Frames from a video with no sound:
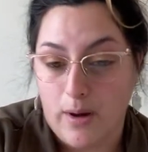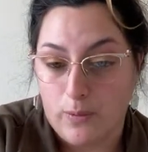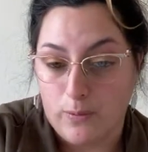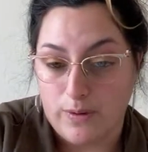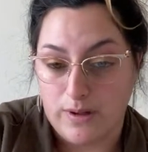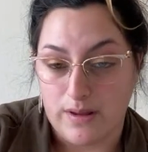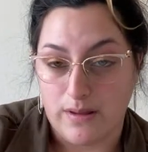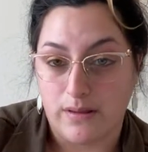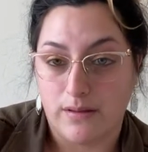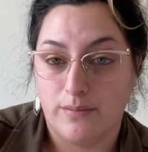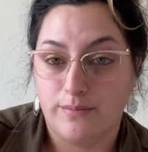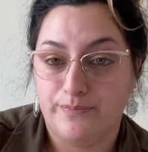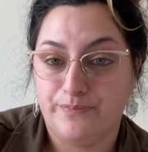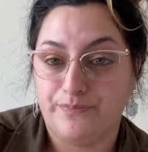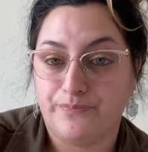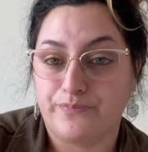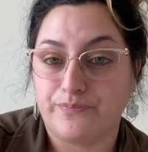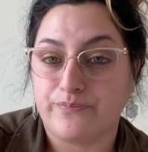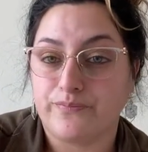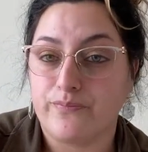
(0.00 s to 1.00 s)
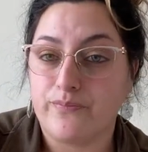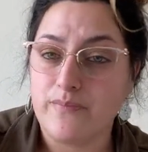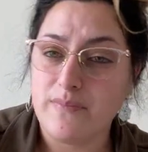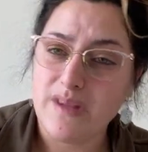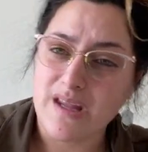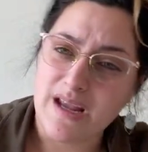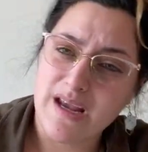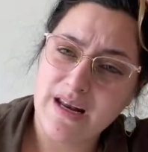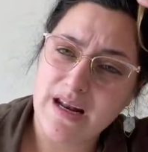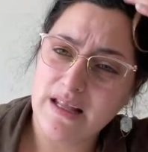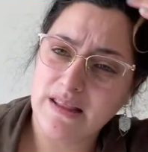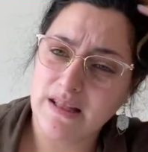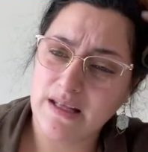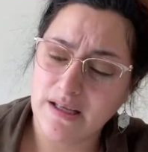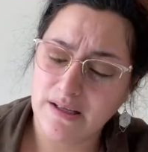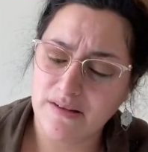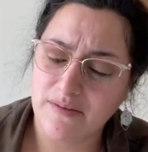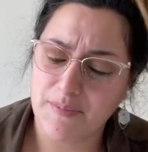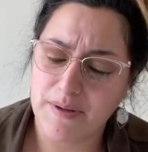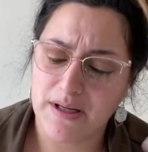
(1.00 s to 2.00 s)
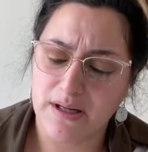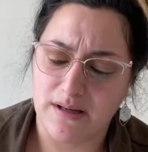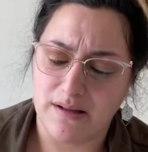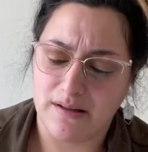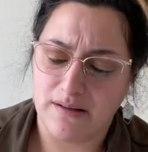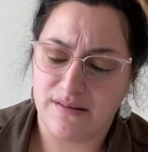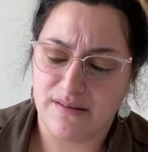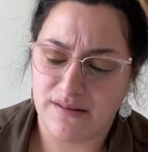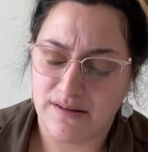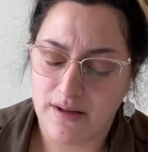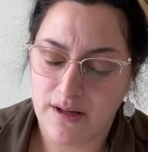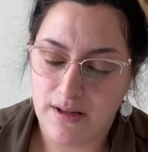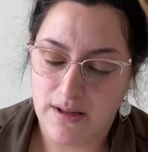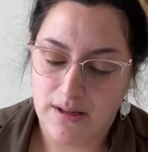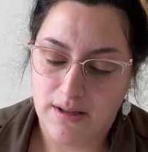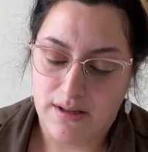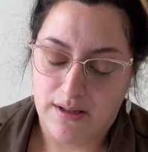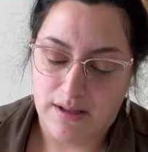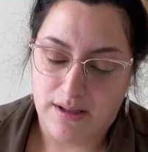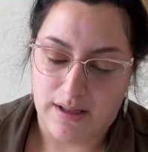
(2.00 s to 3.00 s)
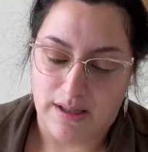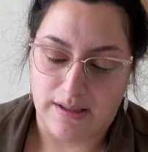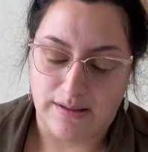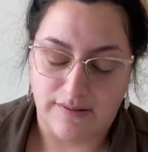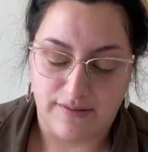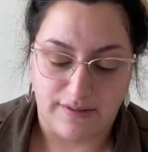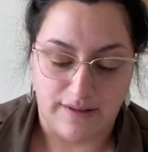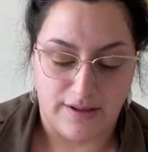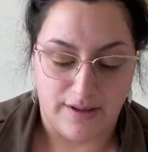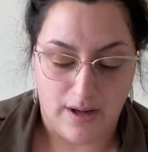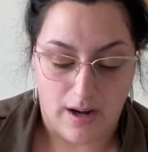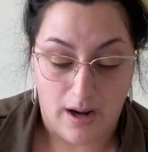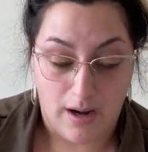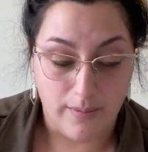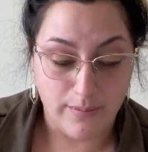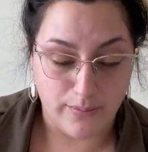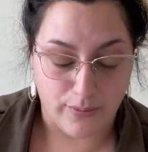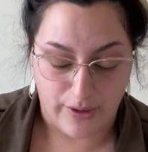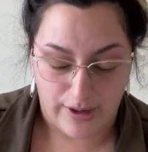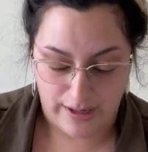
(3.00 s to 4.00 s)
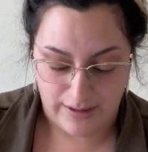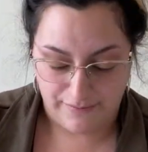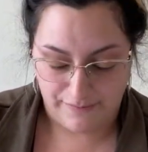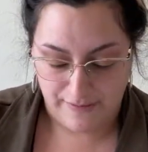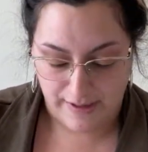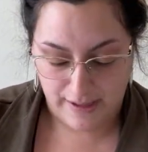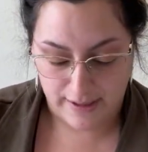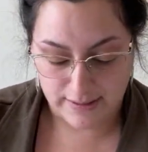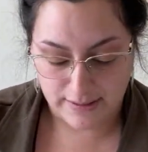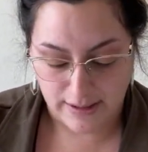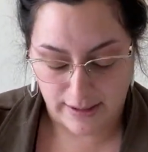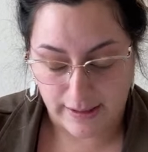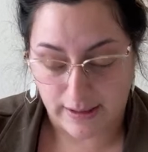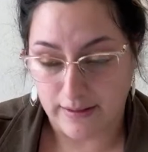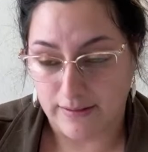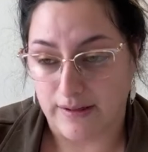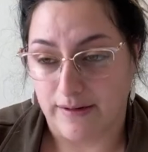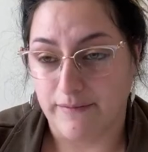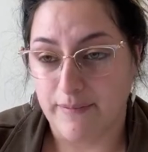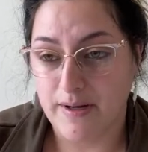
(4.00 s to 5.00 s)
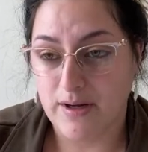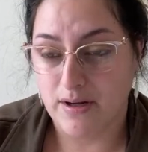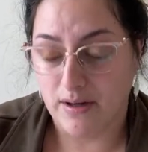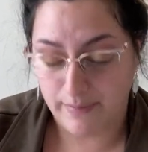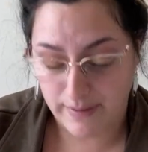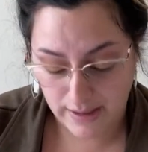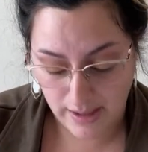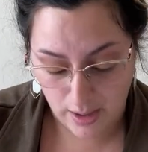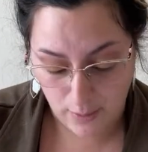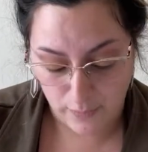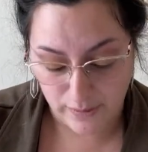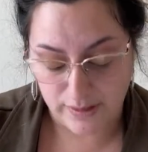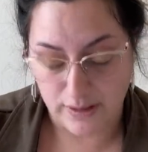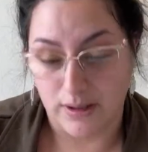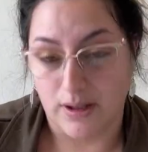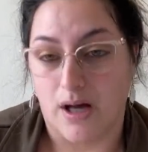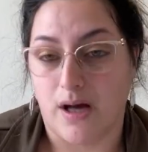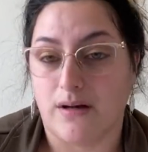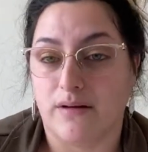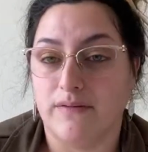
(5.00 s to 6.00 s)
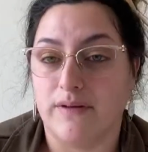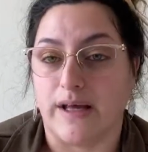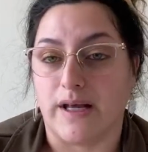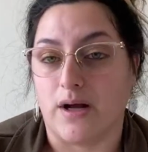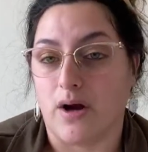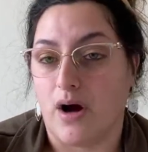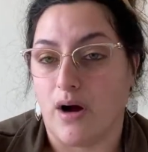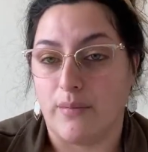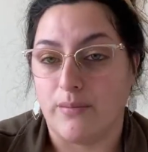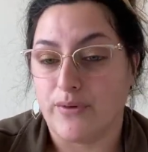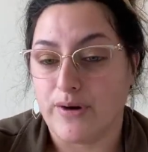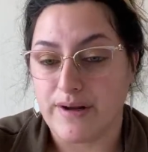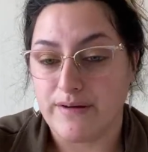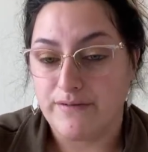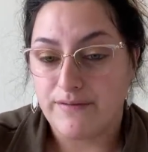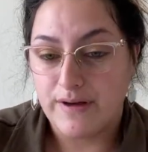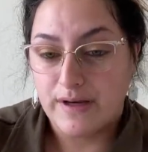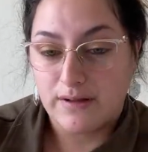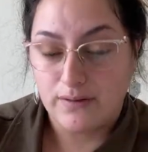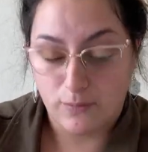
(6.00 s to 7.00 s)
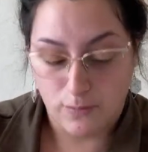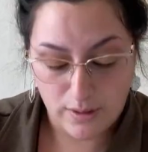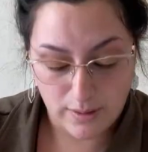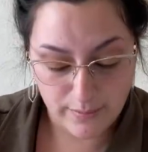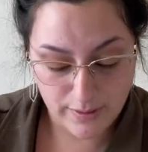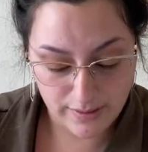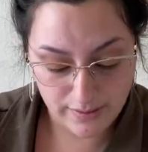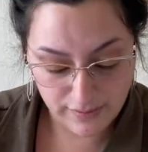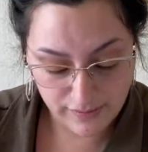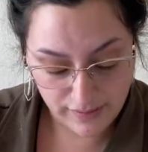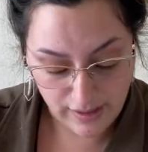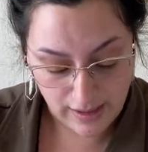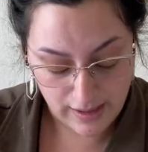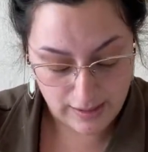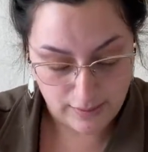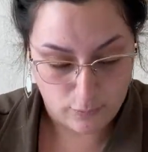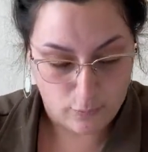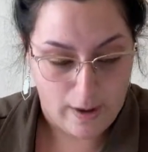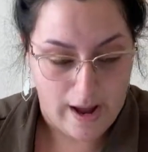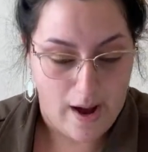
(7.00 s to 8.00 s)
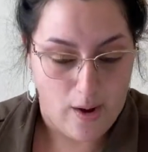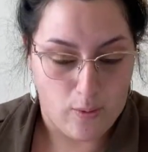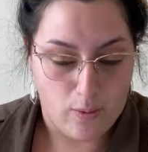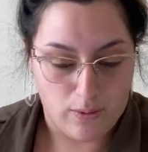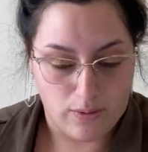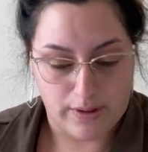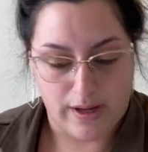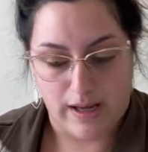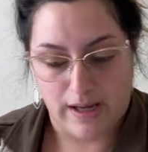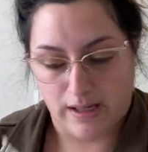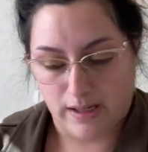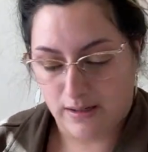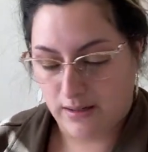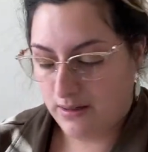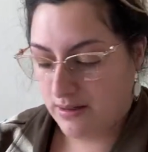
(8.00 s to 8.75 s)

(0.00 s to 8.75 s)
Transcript: out with. And I think it's because it's an ombre effect. Like they've been coming out with a lot of like ombre effect warmers and wow. Okay.